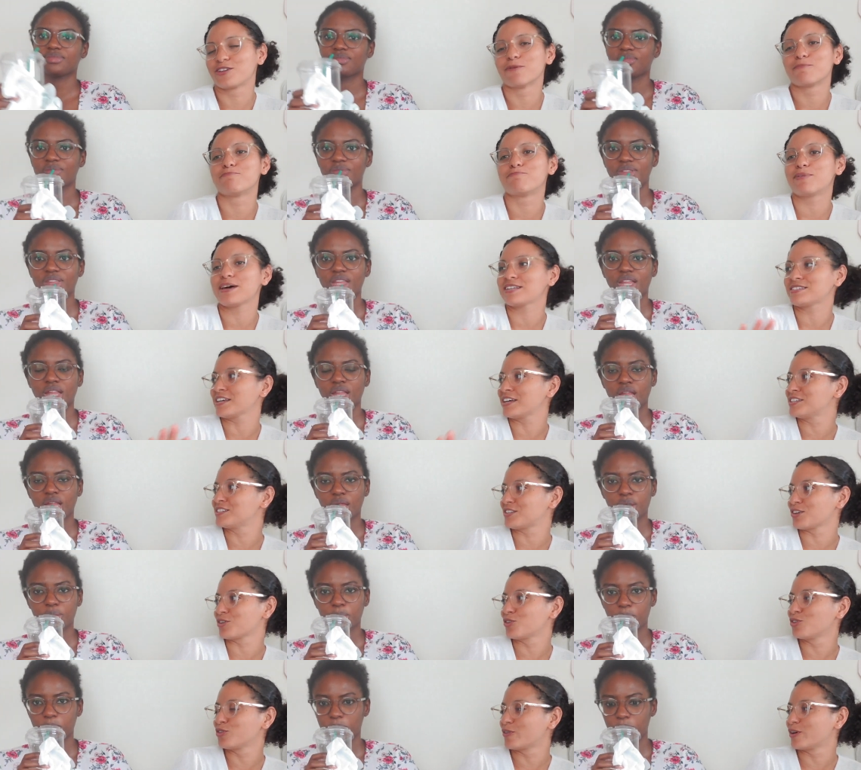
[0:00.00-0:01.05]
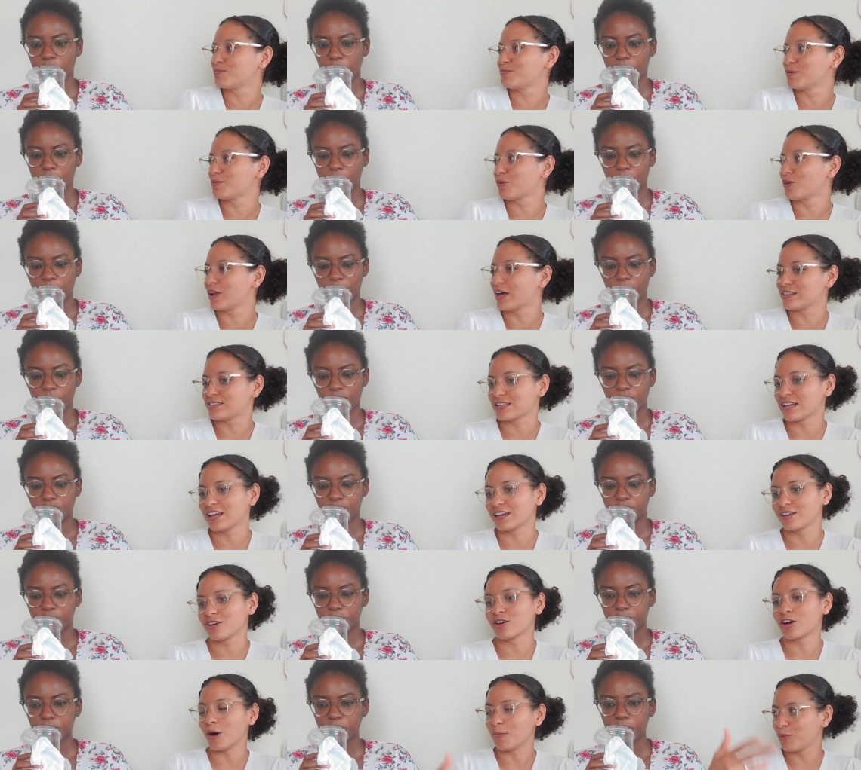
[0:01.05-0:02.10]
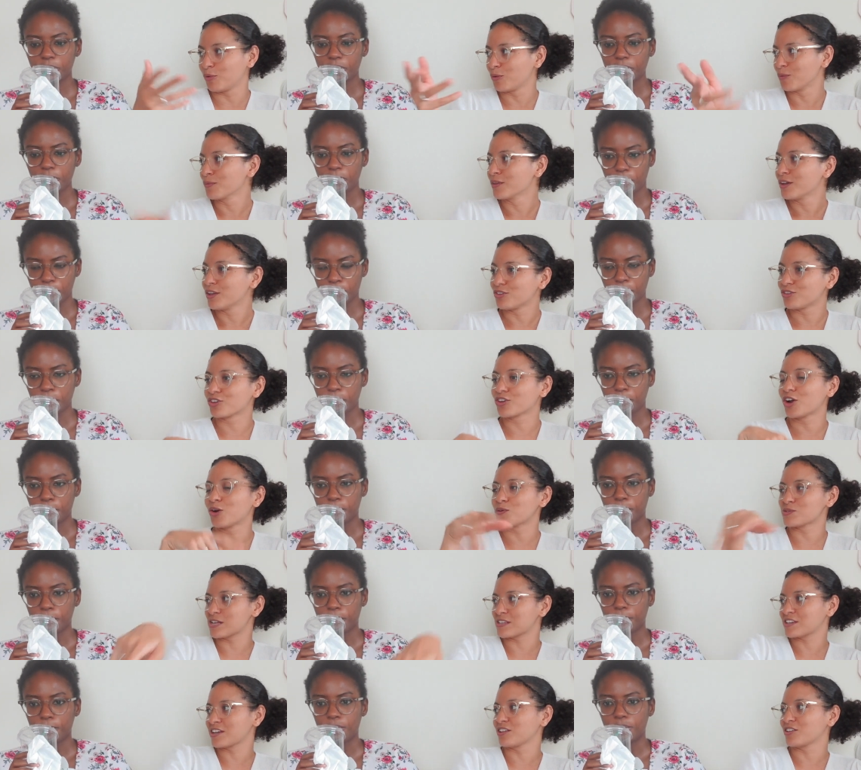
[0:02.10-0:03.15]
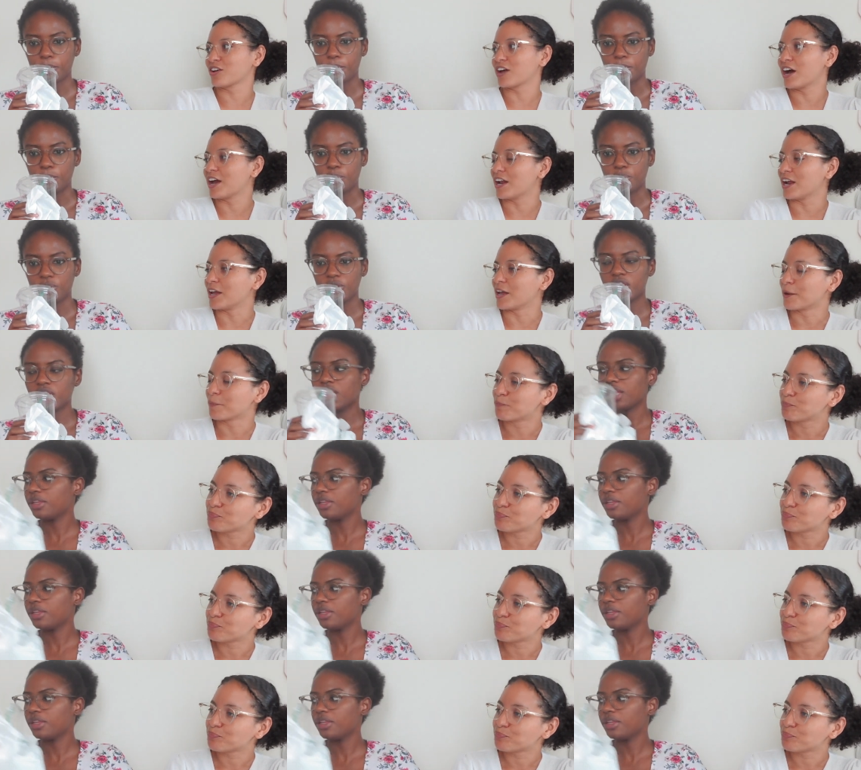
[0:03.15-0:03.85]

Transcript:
Speaker 1: the best answer. You know when people ask like a couple, the mm. girl was asking the guy like,